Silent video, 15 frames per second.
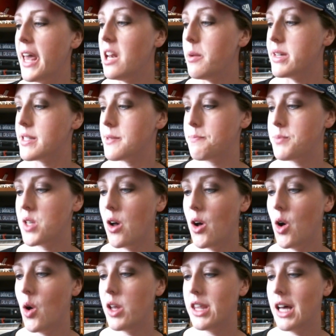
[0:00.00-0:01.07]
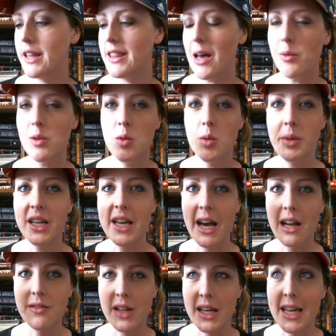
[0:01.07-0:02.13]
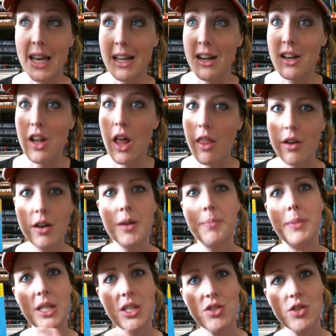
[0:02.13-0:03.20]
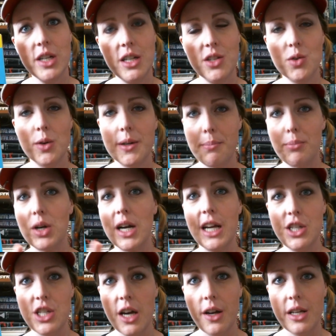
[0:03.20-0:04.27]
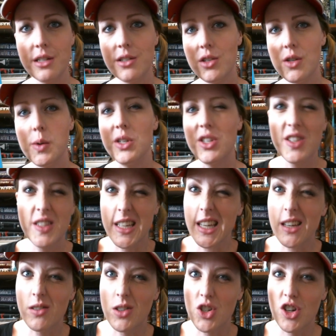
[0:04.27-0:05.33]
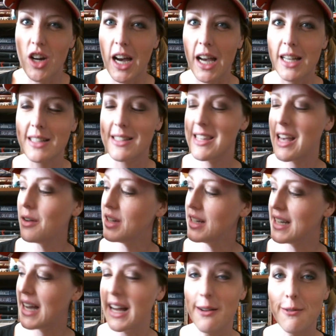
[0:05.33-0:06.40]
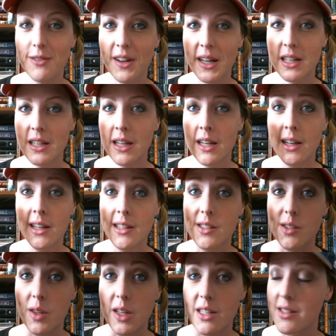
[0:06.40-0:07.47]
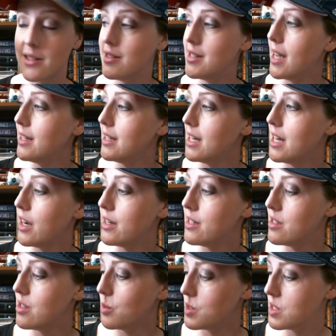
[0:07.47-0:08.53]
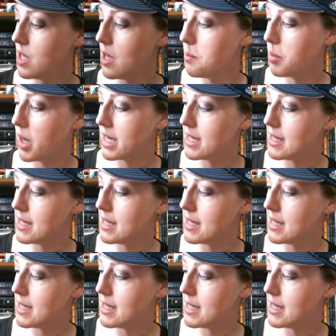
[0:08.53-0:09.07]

Anyways, so I thought that one would be kind of, again, another mystery to sort of branch out into and just to give a try. It sounded kind of fun. So there's Dead Canaries Don't Sing by